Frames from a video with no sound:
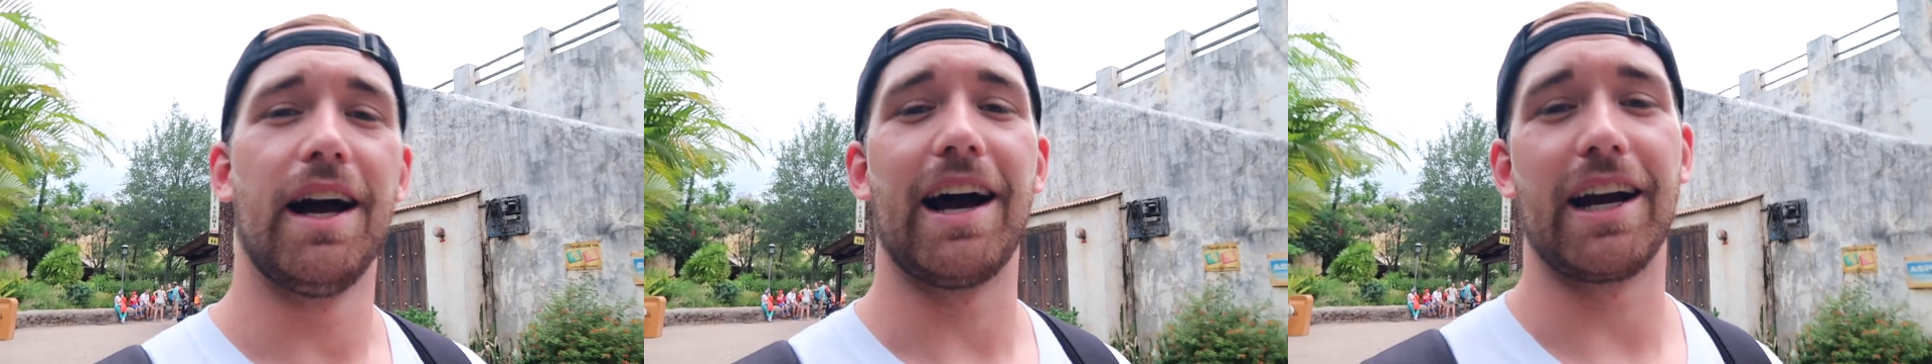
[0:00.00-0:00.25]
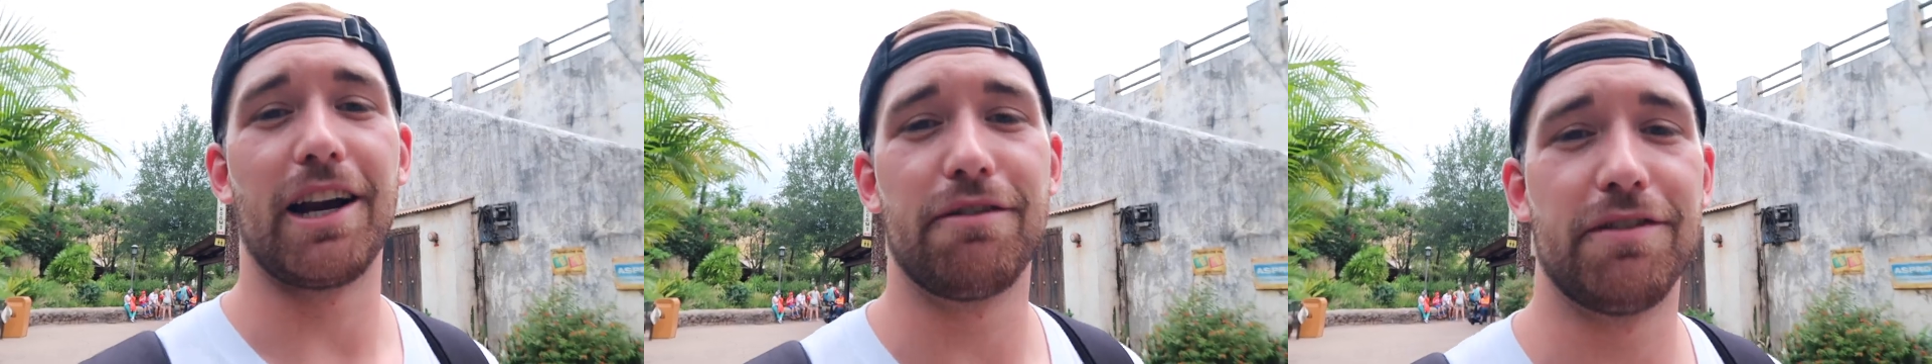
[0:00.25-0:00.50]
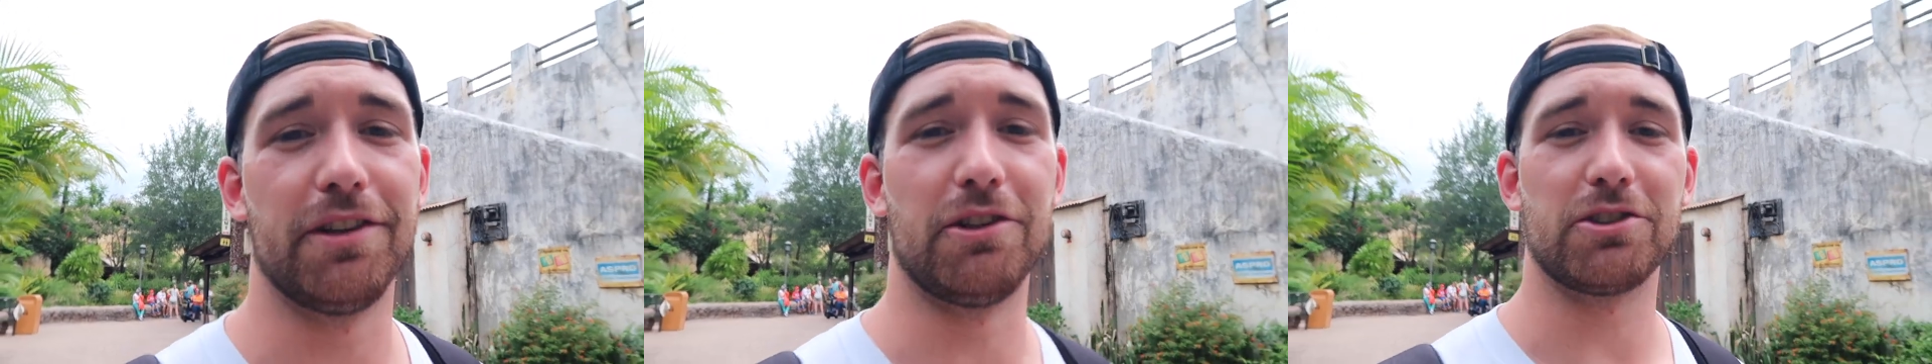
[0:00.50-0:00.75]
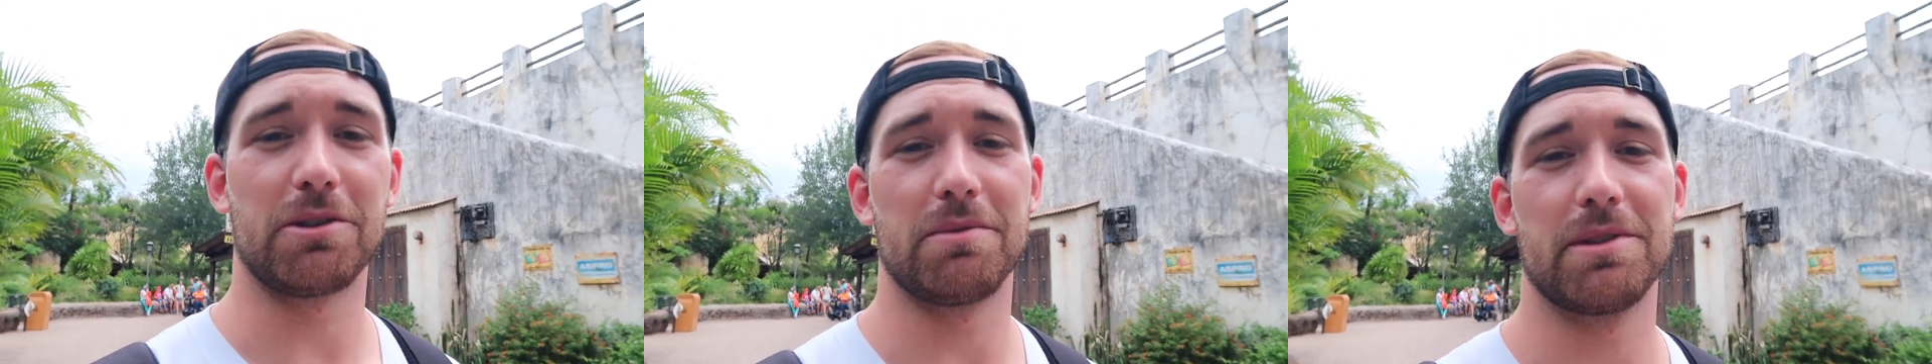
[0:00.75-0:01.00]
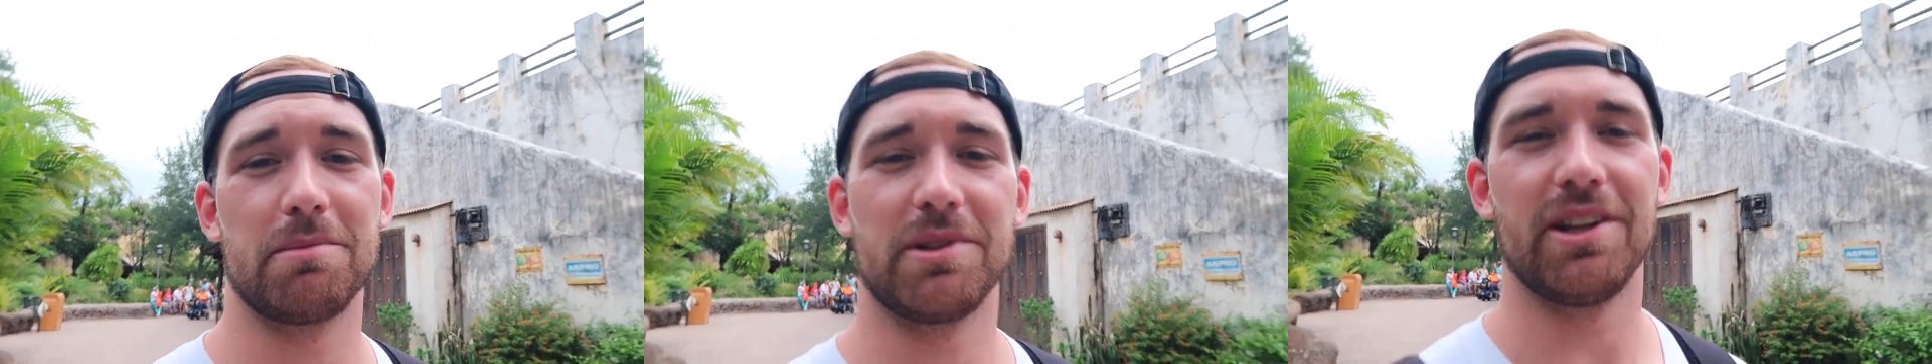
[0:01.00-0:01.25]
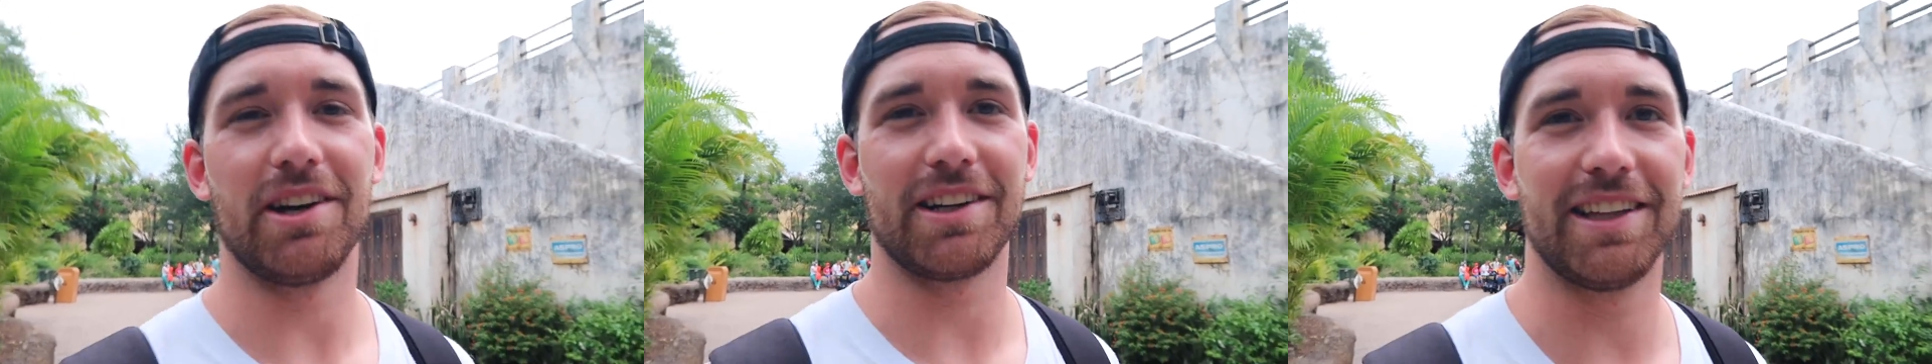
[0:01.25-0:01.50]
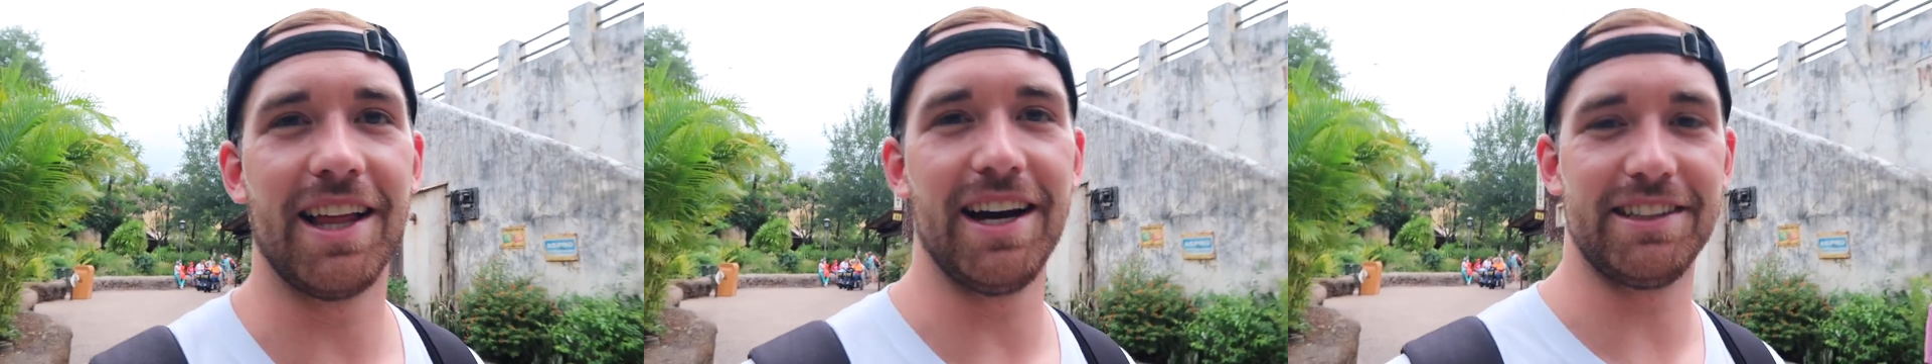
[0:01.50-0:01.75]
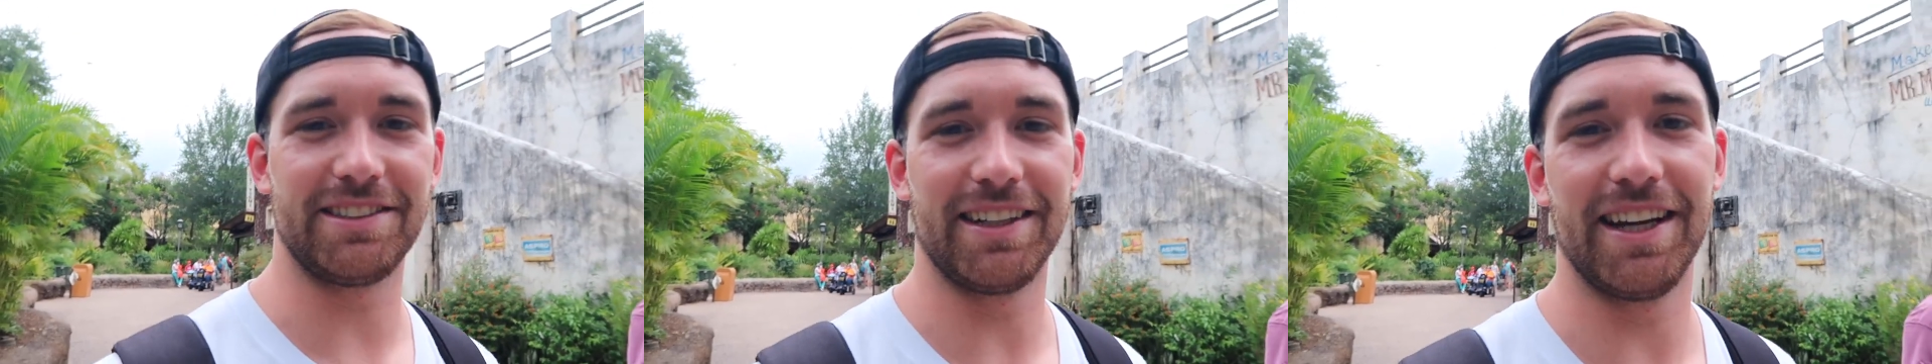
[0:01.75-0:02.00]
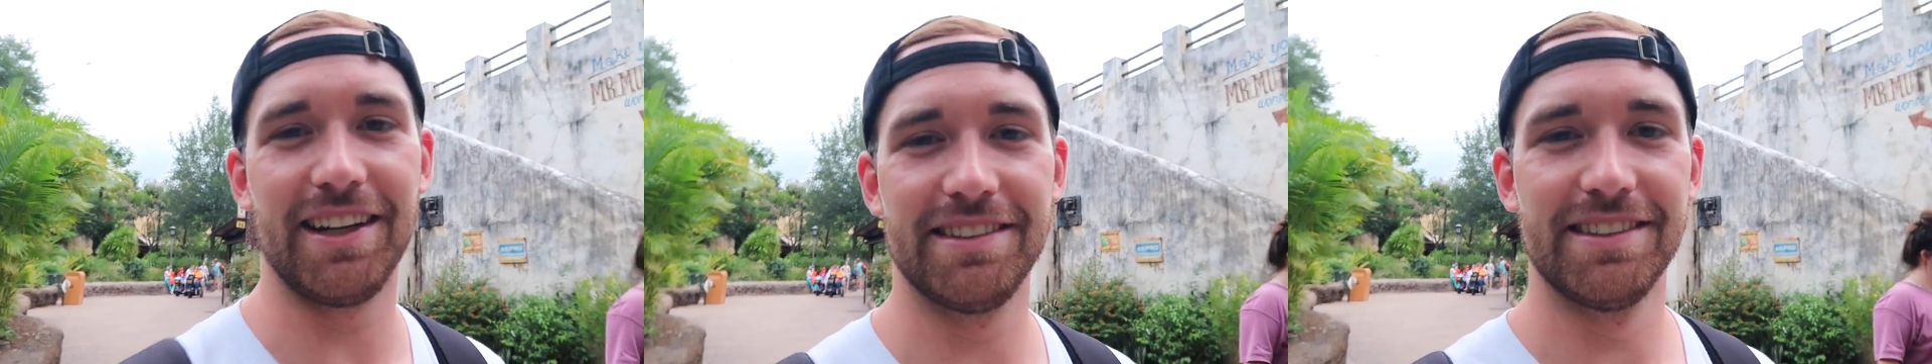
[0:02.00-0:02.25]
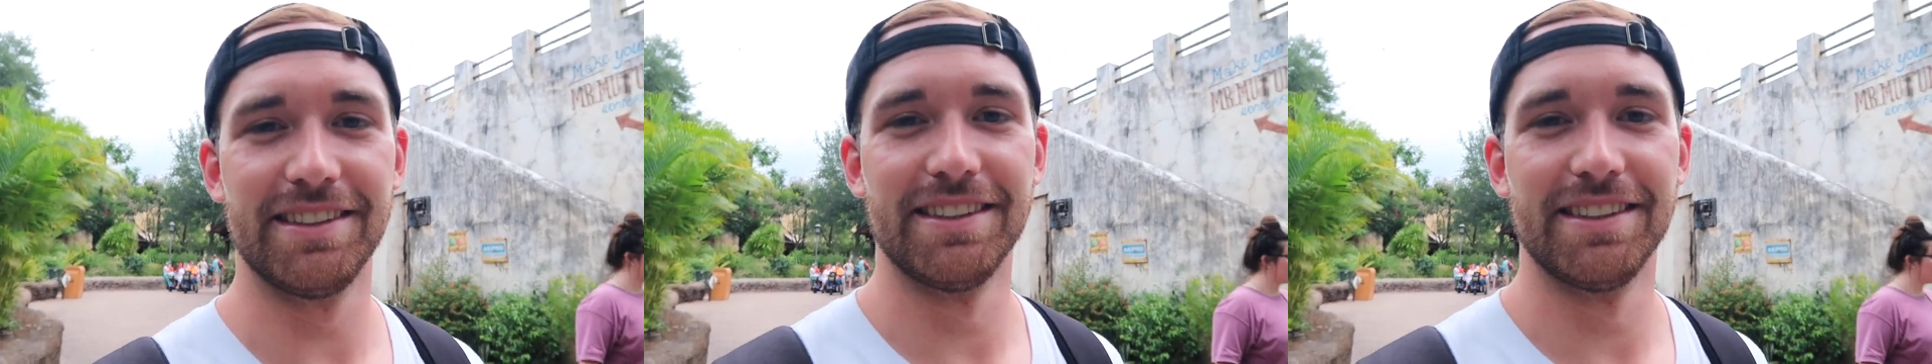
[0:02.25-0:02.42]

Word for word: I got a feeling there's gonna be some of the longer lines right now.